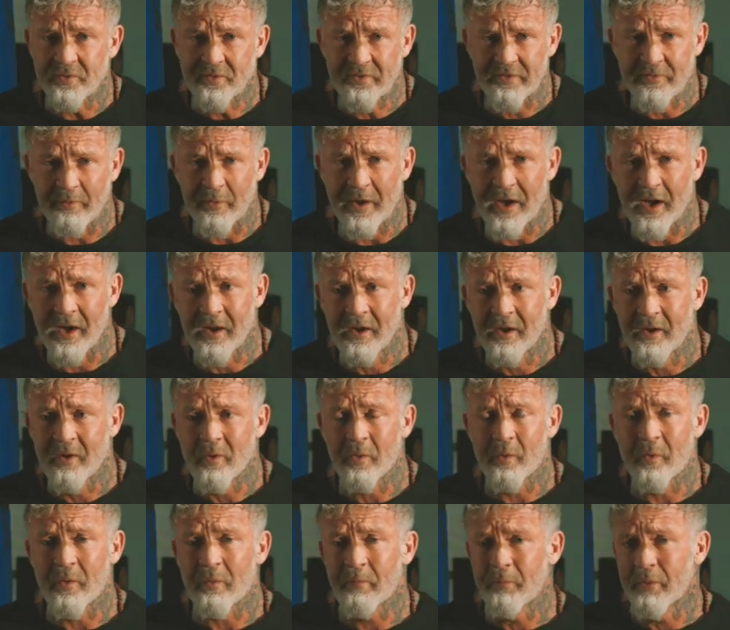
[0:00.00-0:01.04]
threat
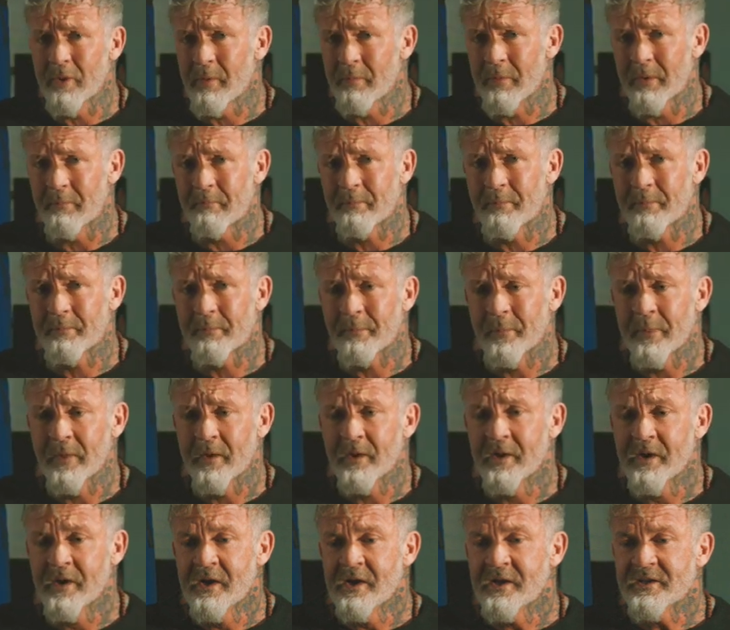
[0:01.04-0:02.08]
or a problem.
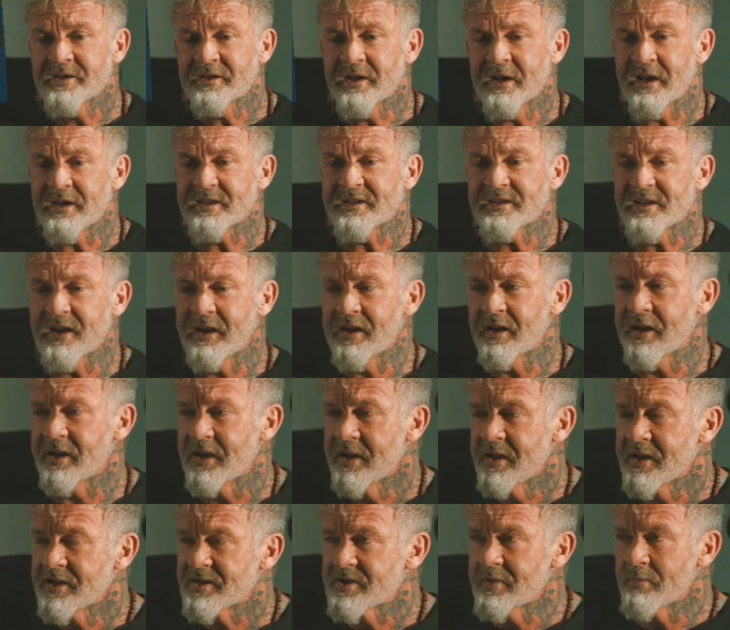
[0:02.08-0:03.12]
So let's say
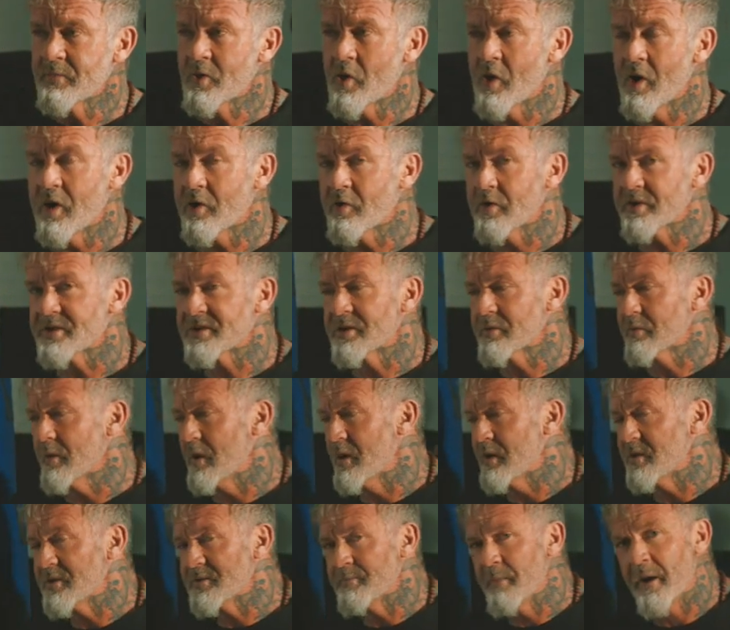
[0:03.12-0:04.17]
that some guy across the
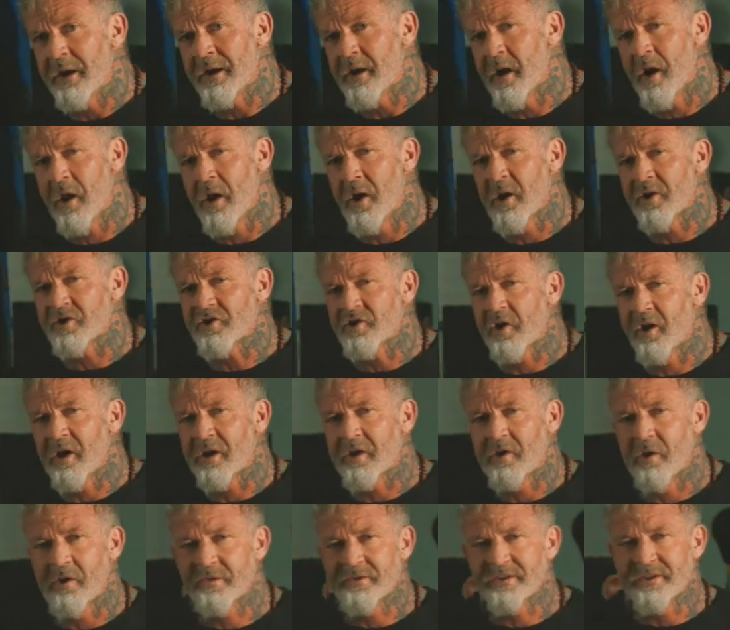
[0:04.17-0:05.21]
road's made harsh eye
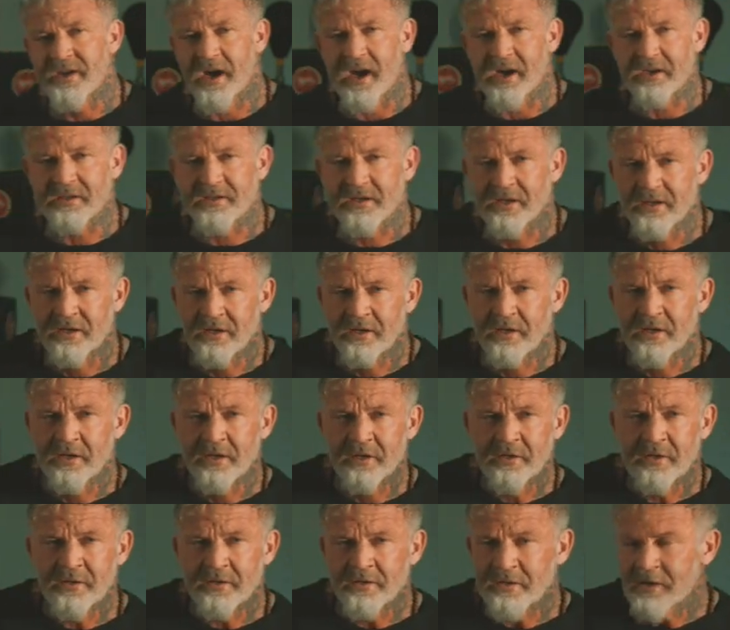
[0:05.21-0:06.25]
contact.
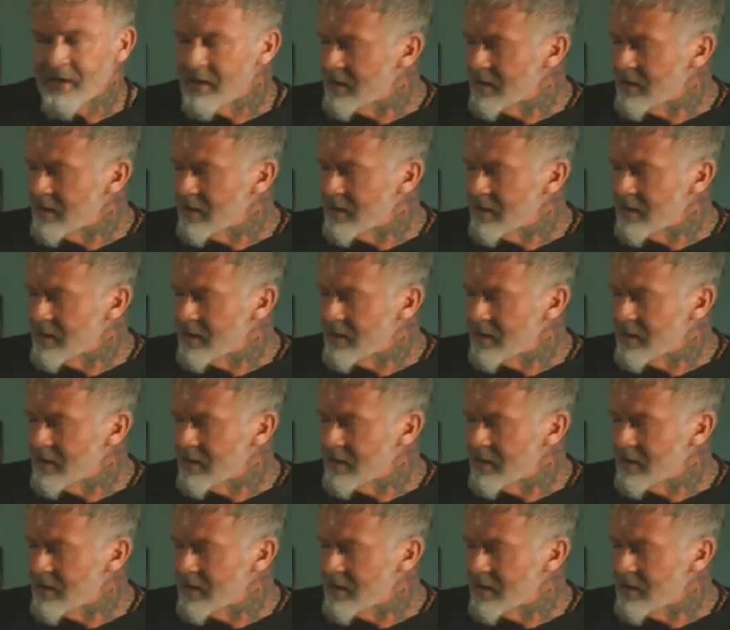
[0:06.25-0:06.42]
Then he